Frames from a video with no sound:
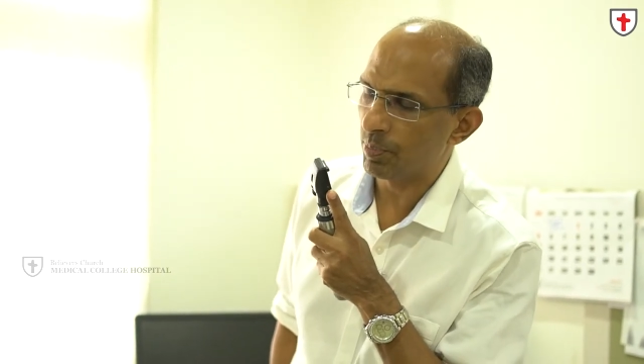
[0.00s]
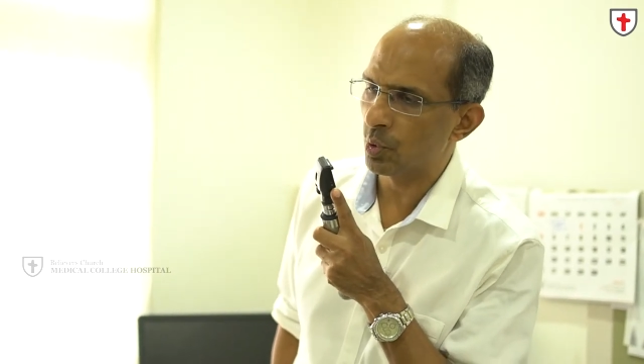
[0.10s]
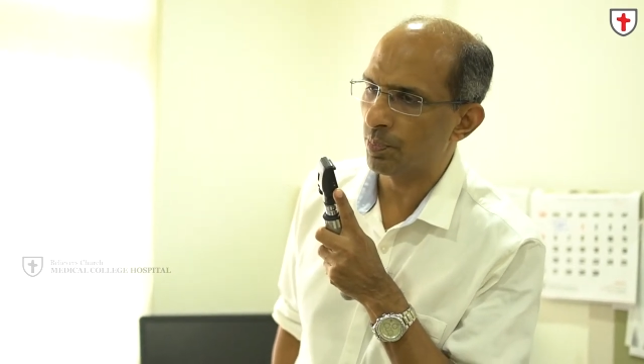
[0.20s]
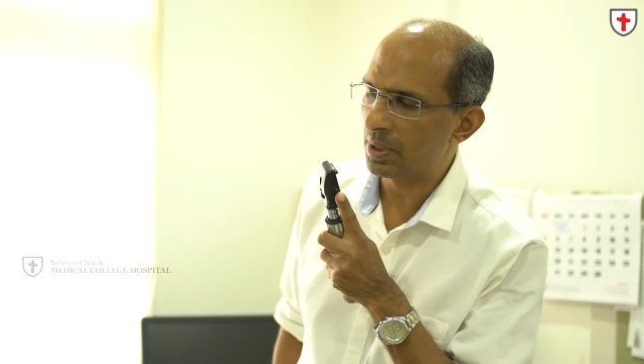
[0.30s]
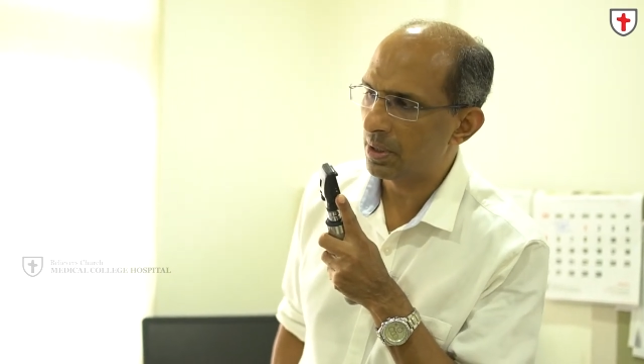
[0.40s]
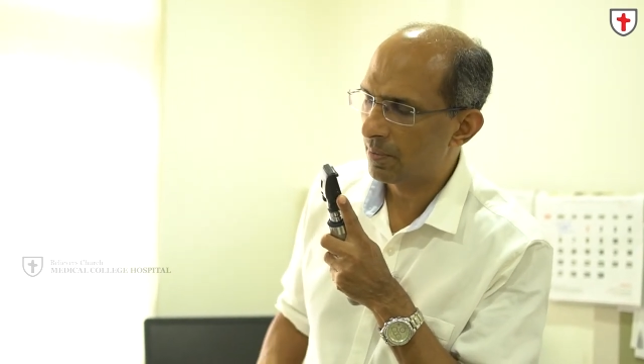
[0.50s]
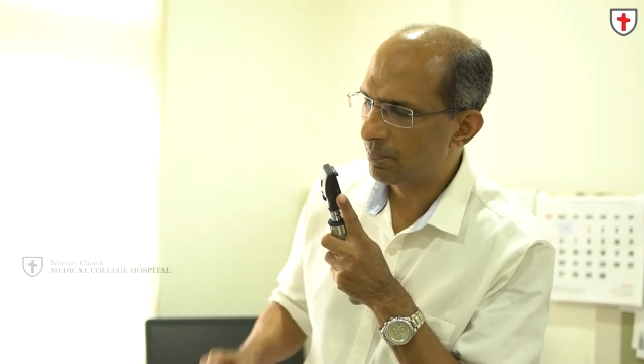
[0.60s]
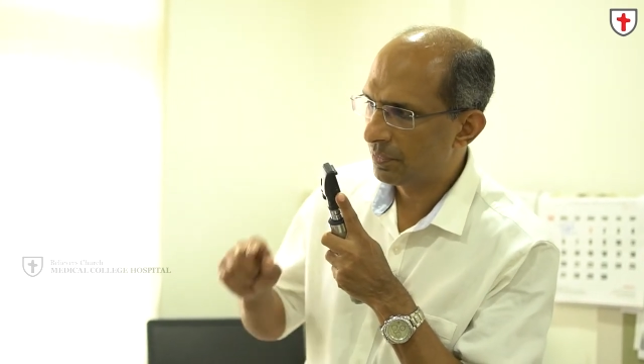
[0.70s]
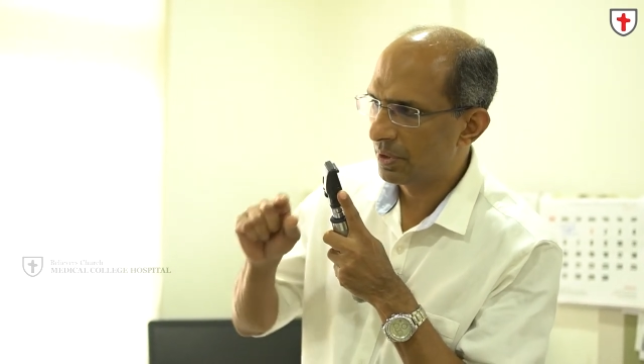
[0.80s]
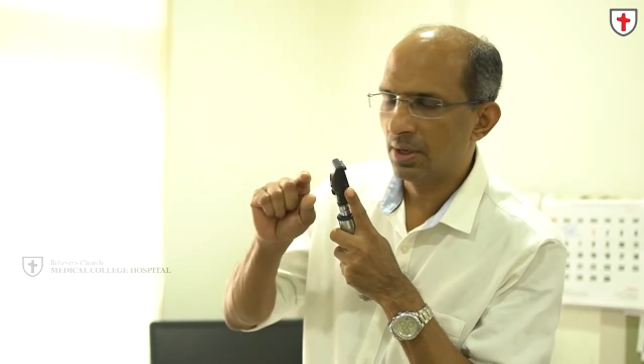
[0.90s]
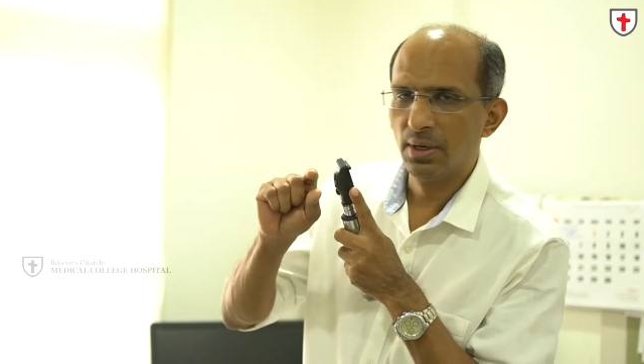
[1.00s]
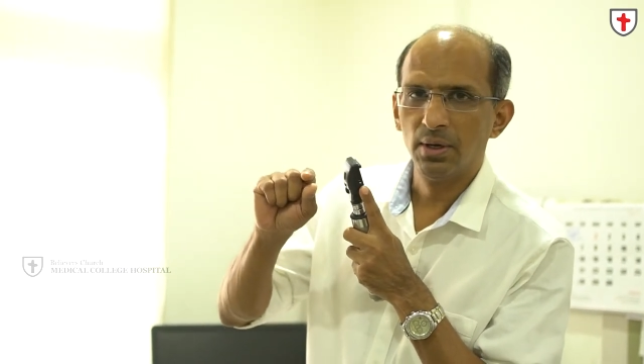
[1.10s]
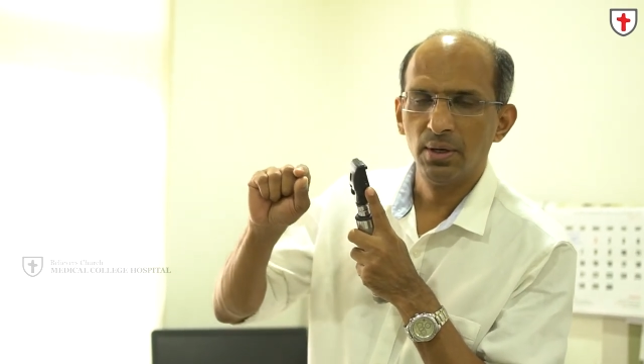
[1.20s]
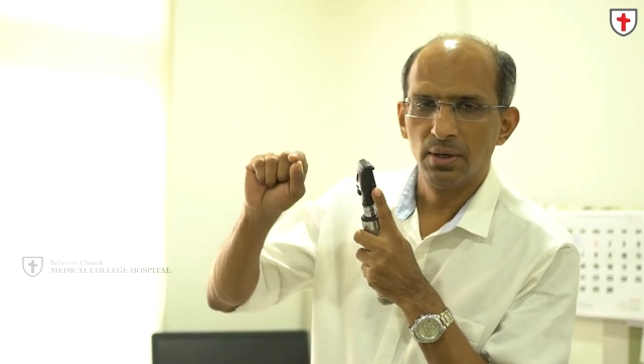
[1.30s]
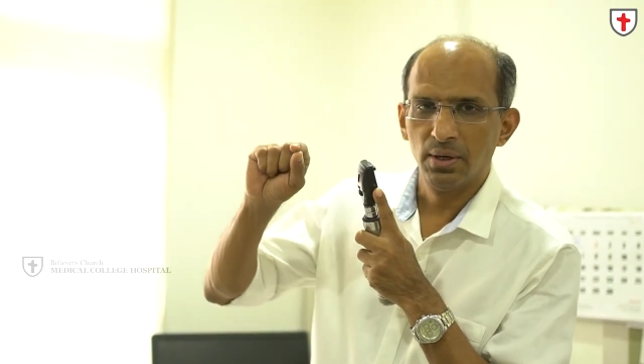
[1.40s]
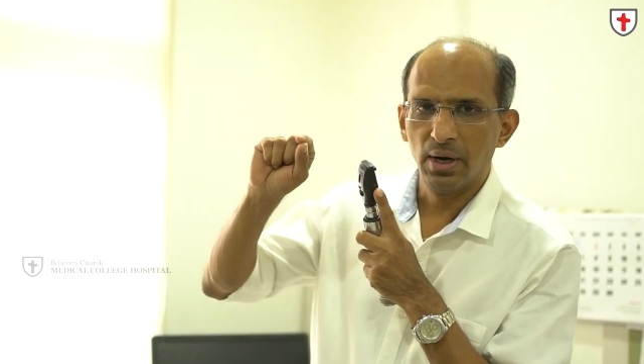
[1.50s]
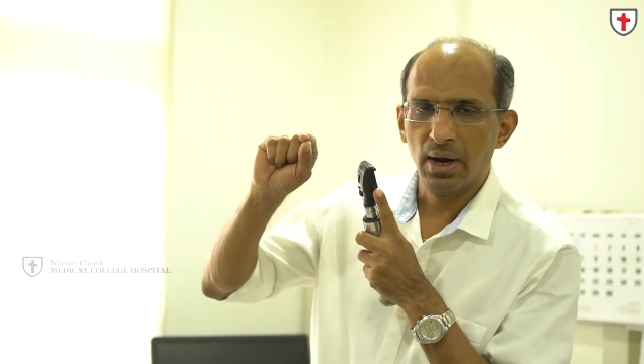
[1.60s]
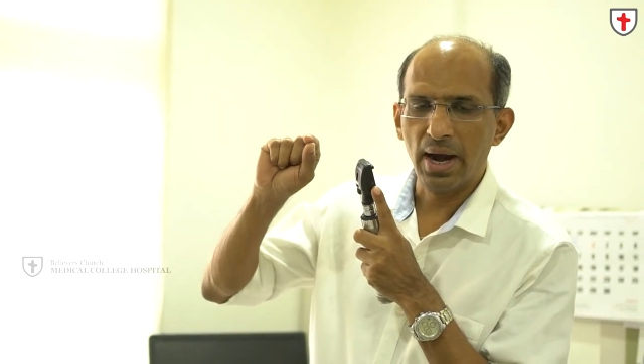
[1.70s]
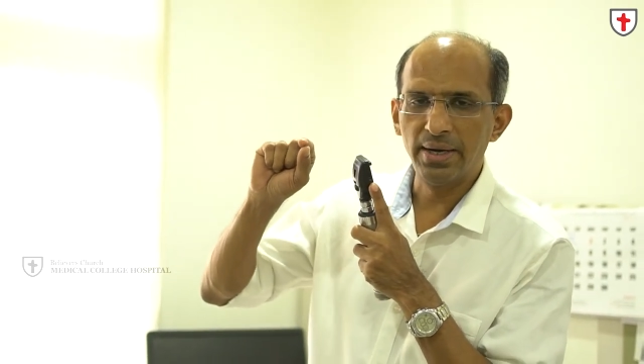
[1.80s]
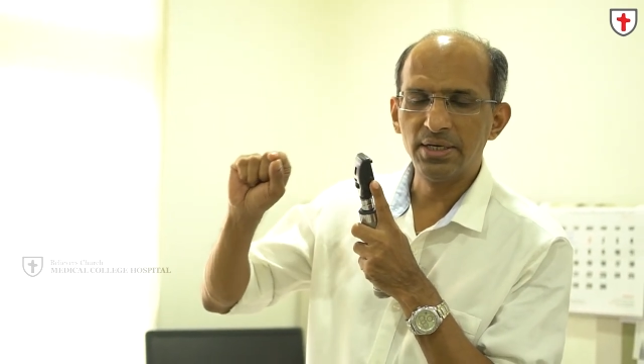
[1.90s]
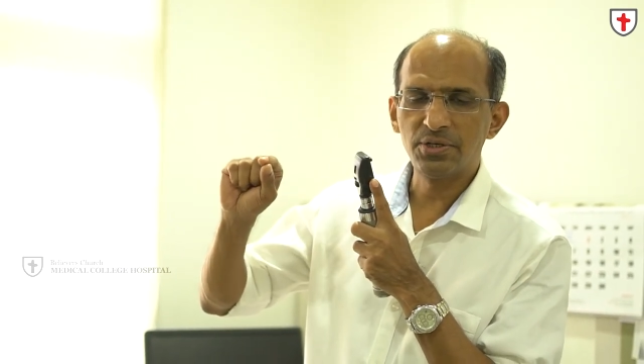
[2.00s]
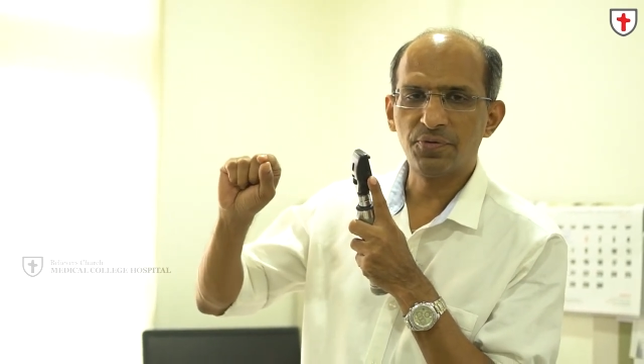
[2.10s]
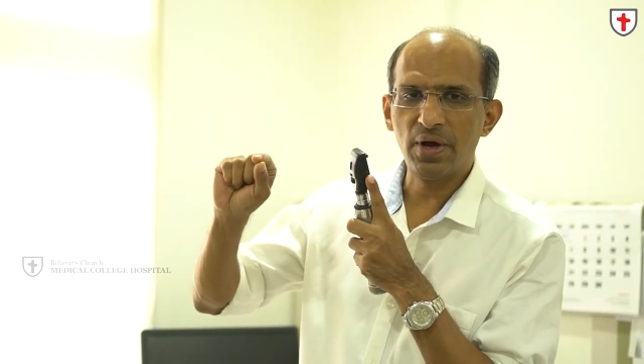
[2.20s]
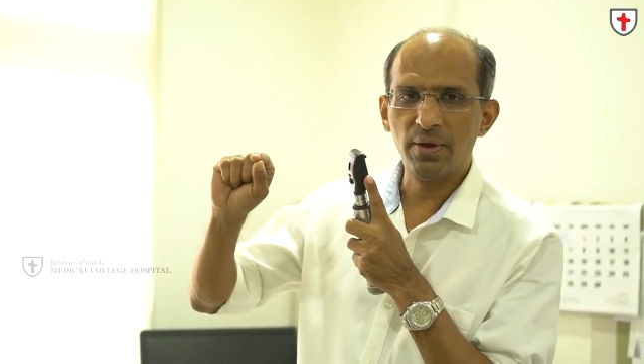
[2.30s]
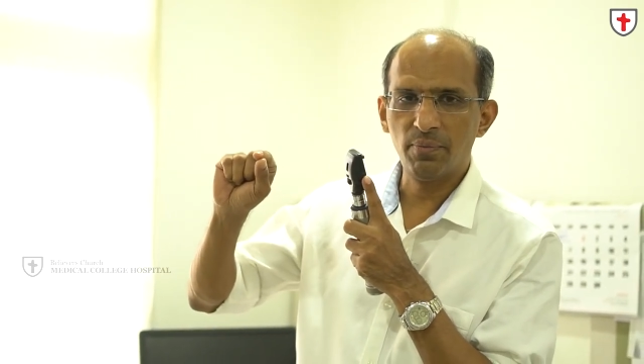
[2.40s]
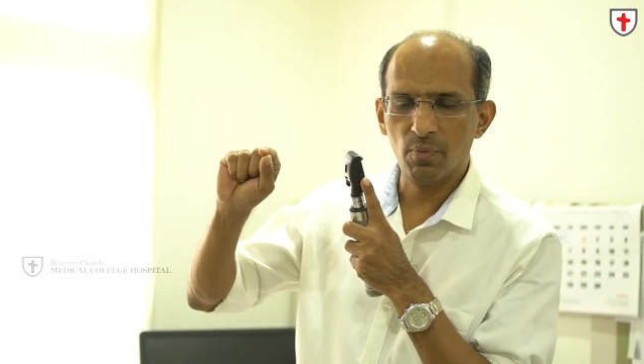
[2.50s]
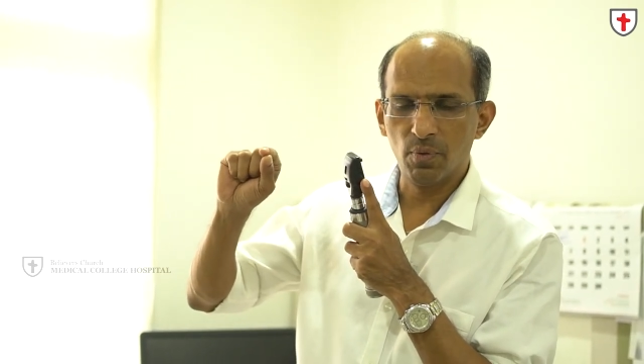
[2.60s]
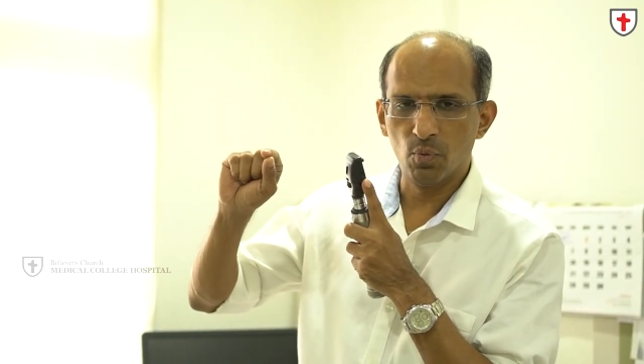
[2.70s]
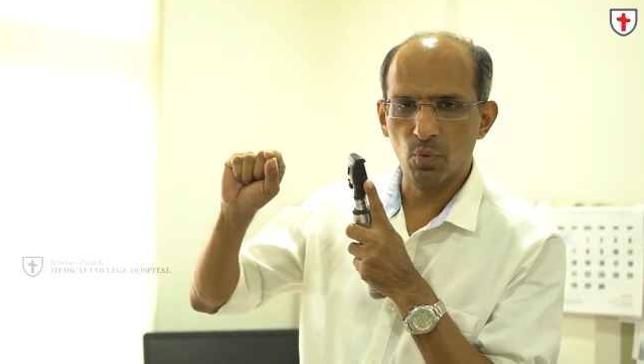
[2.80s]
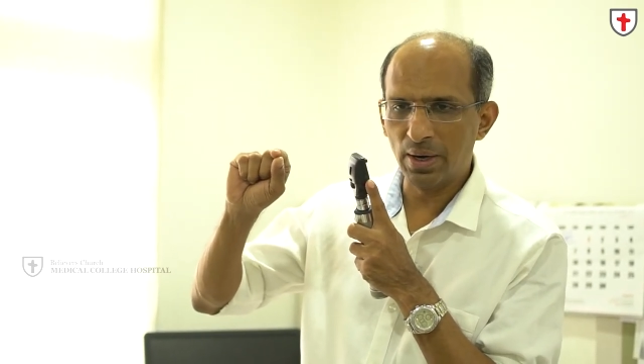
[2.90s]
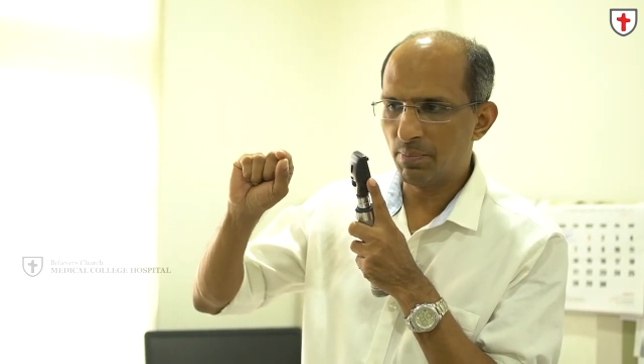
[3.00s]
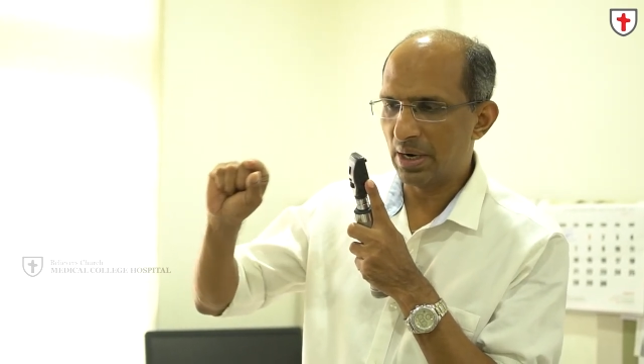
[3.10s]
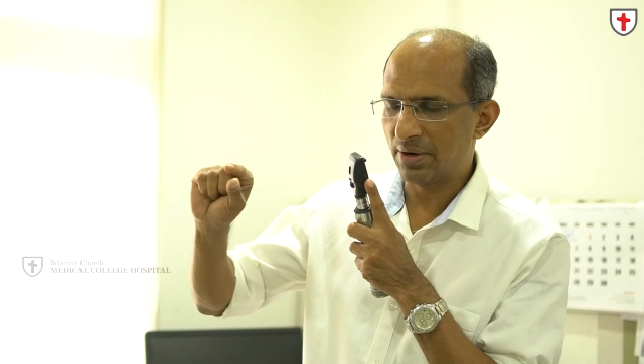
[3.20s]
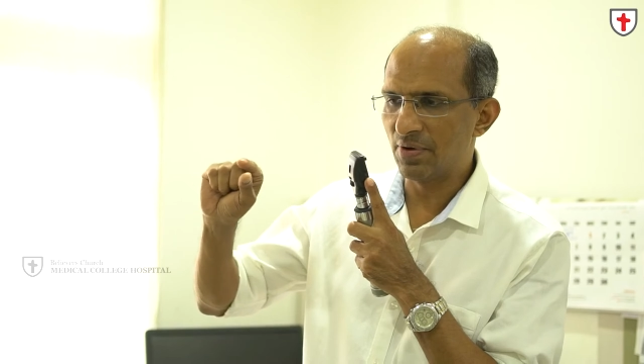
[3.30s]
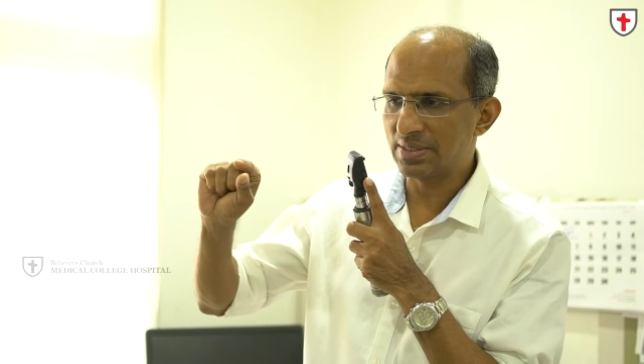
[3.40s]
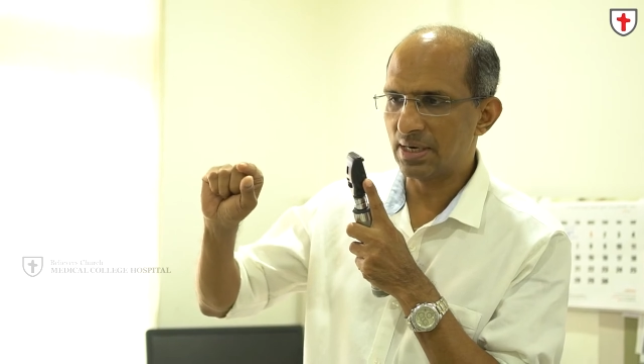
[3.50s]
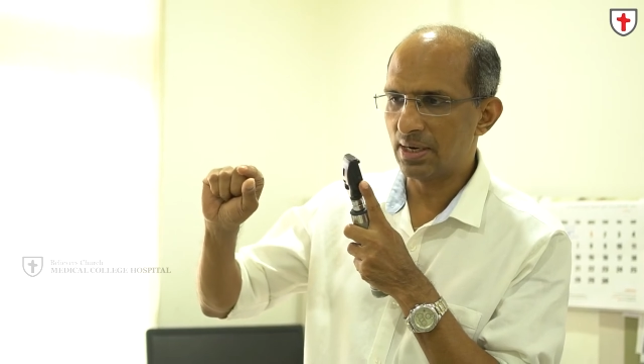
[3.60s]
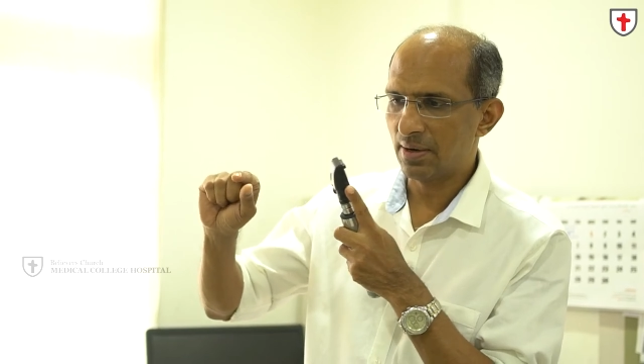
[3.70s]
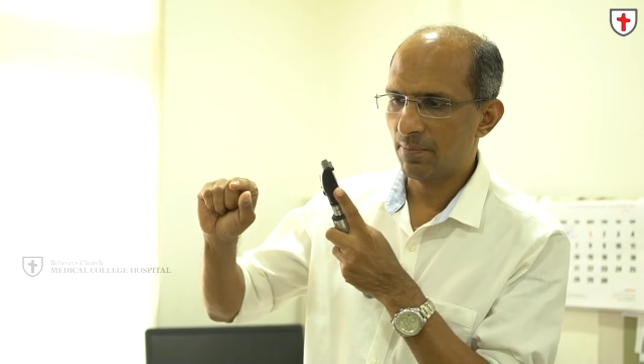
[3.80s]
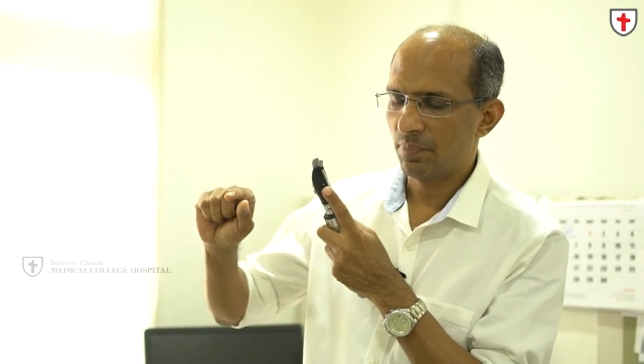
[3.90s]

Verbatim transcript: pupil, identify one blood vessel.